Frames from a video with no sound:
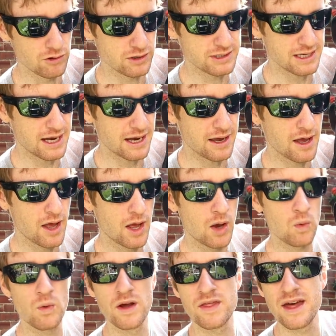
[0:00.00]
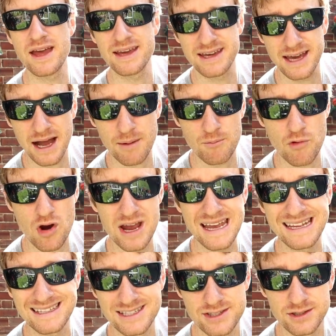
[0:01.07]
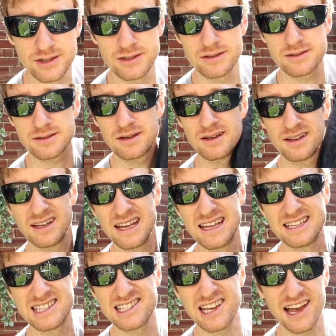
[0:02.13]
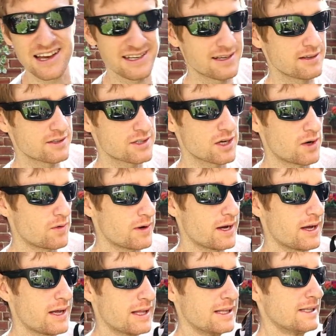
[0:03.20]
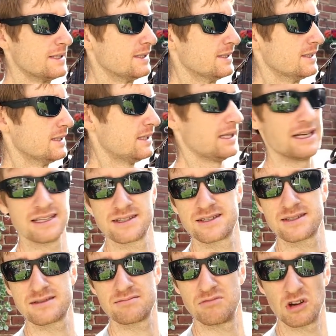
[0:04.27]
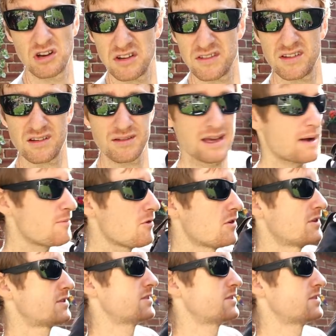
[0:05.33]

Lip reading: rucksack with a camera insert inside. So let's look at the camera